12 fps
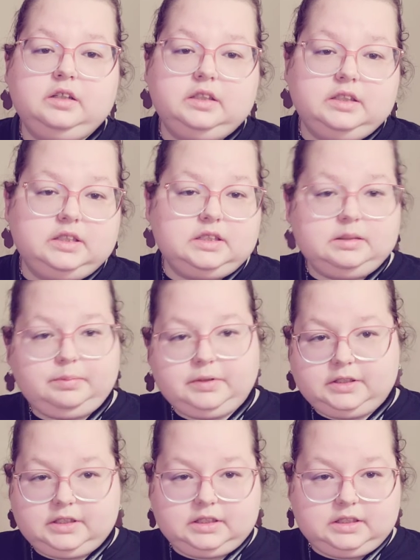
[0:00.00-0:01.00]
the Disney
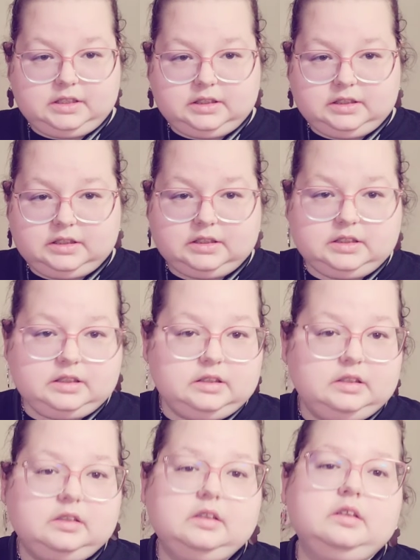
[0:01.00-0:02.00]

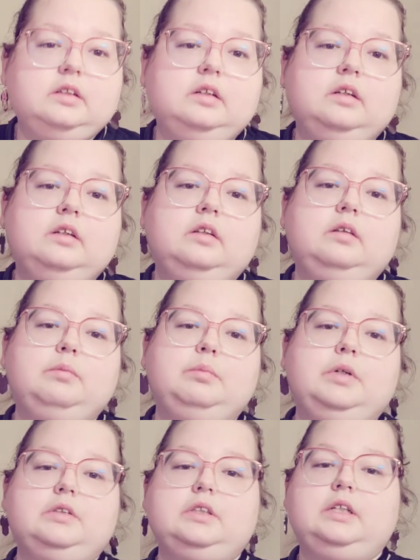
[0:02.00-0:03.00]
princesses,
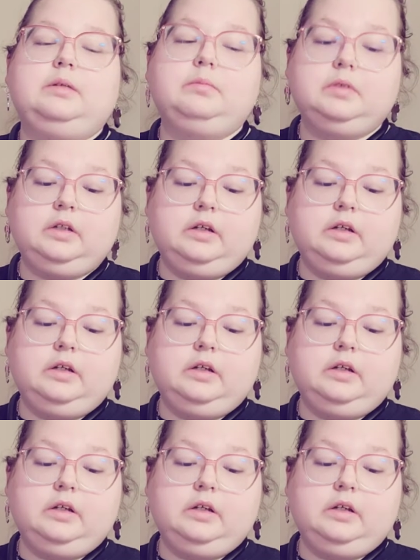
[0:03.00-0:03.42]
most of them.